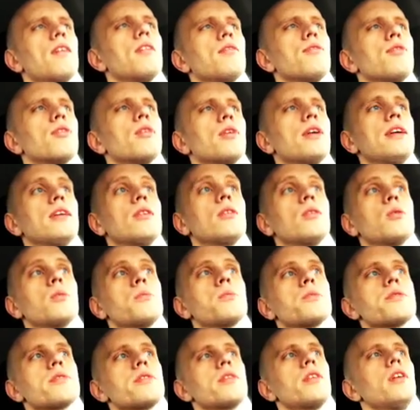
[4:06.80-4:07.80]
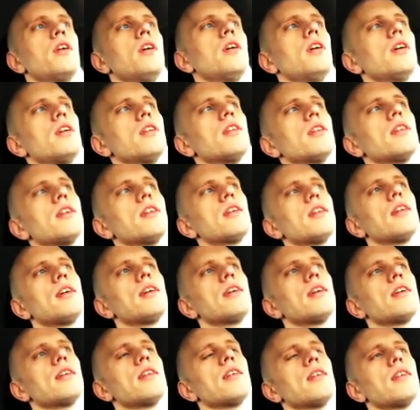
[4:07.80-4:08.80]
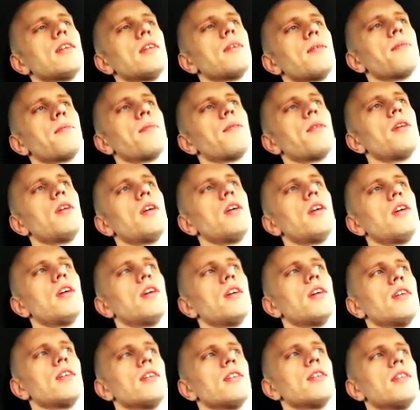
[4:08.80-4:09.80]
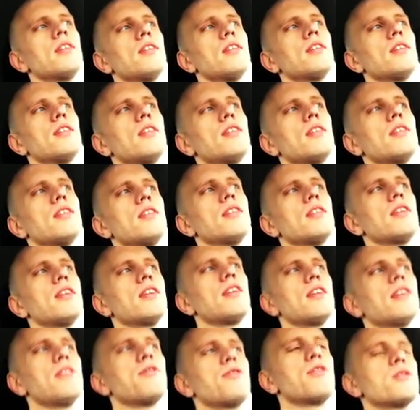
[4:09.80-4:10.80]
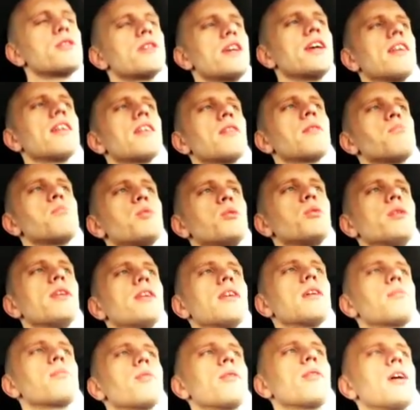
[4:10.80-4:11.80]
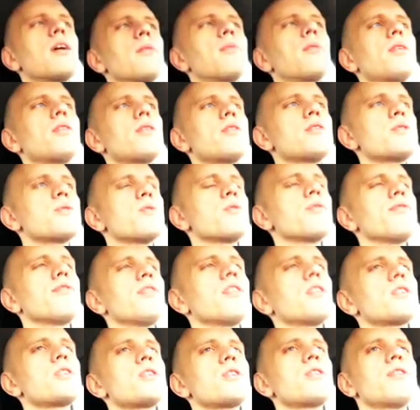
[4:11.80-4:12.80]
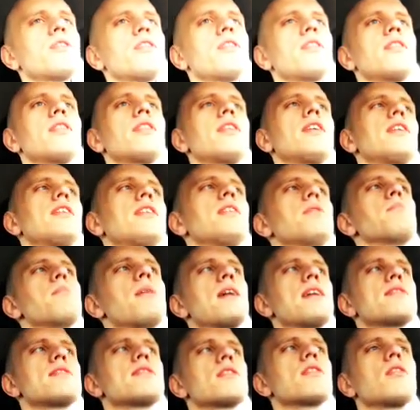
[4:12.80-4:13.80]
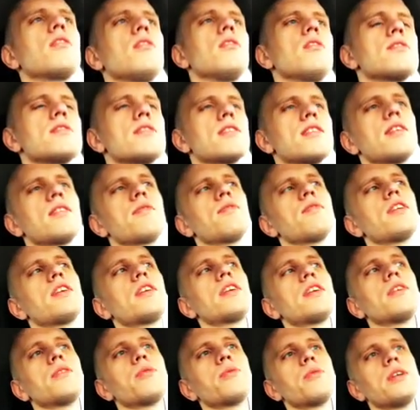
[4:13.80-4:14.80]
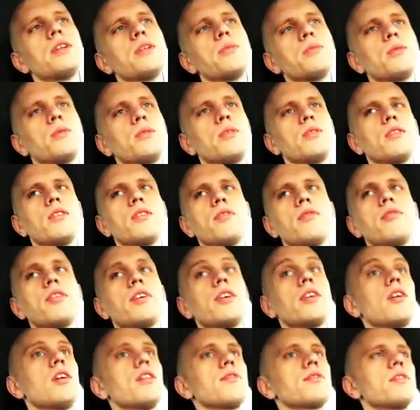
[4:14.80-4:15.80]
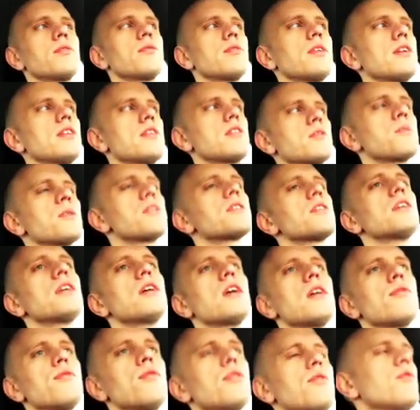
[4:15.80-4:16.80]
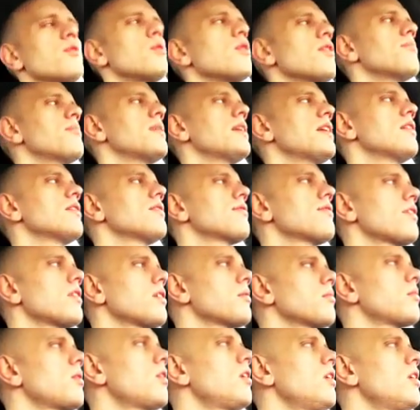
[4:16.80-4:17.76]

for enums, that like that if you're taking Boolean parameters to a function, then it makes the call site very unreadable very often, right? Especially if you have many of them.